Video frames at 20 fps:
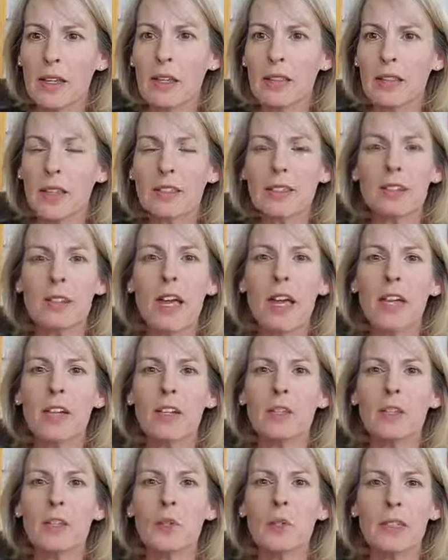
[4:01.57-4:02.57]
That's
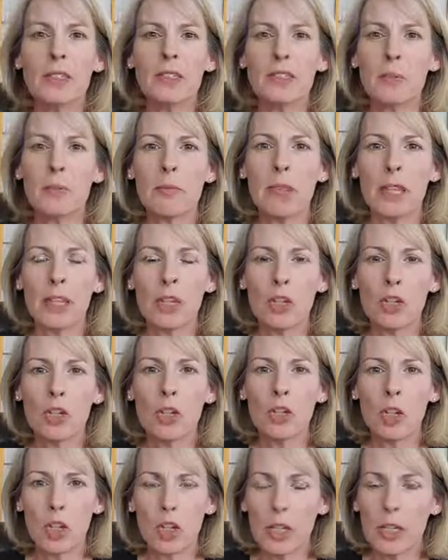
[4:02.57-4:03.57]
not doing something
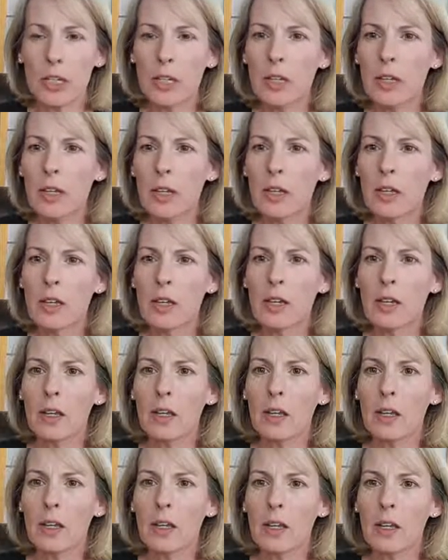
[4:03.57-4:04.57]
good
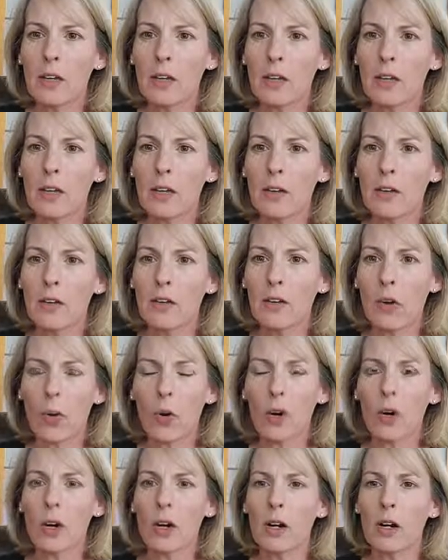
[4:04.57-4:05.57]

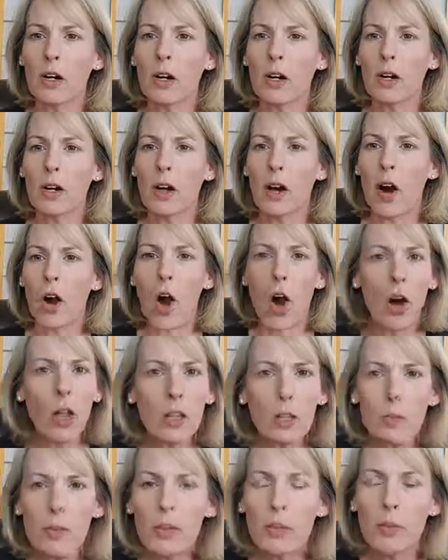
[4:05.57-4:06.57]
for all
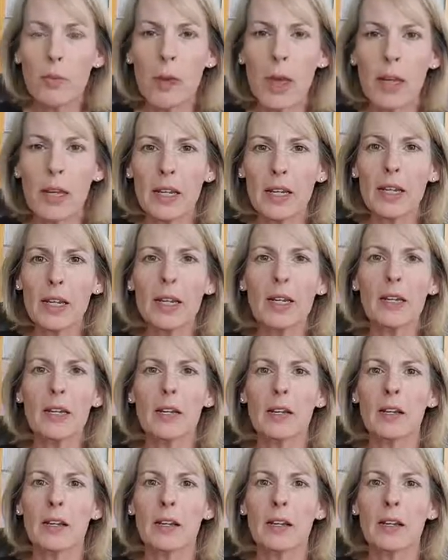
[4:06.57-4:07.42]
of humanity.